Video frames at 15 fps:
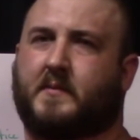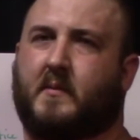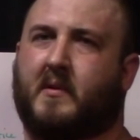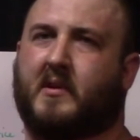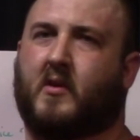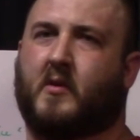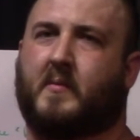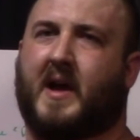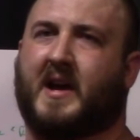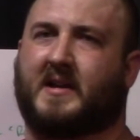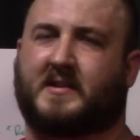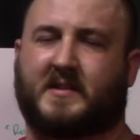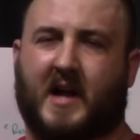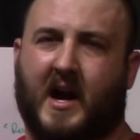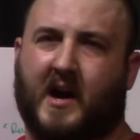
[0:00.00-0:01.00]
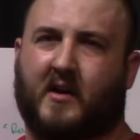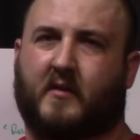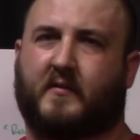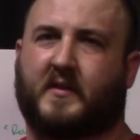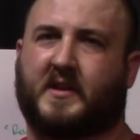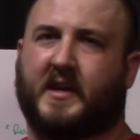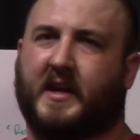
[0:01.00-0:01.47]
but my lower back is tired or
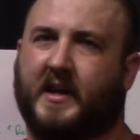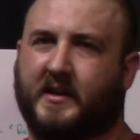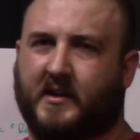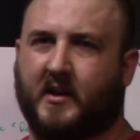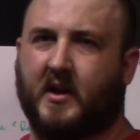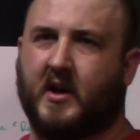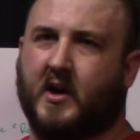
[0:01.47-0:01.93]
fatigued,